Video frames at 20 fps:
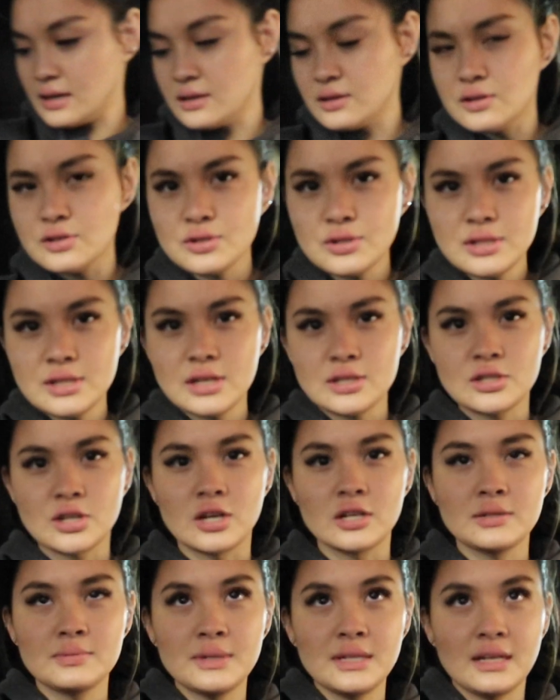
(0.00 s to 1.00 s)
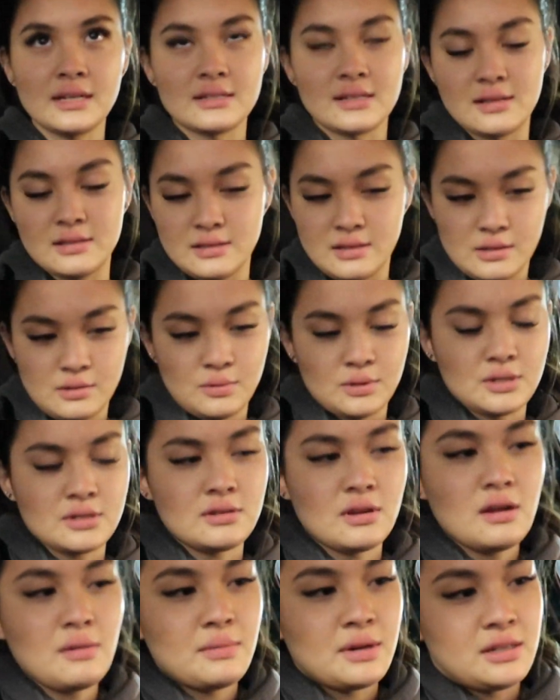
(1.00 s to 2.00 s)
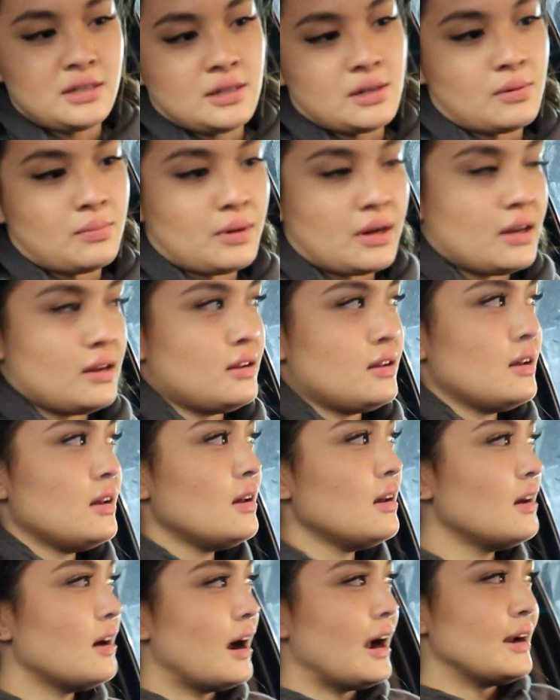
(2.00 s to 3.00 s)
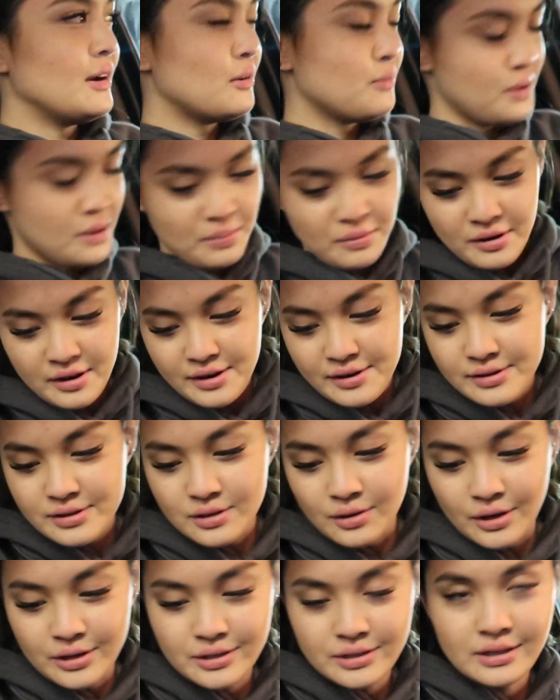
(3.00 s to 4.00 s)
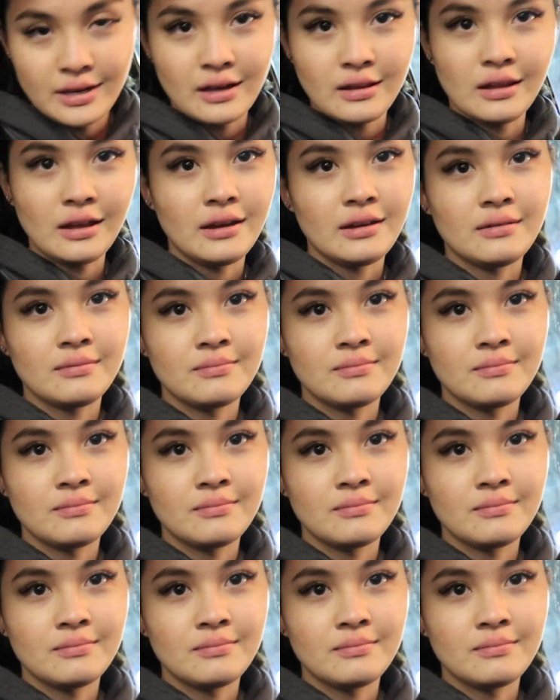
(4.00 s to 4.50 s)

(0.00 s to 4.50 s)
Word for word: and usually they charge me like 10 cents, which is not a big deal, but I know people here, so I just get like,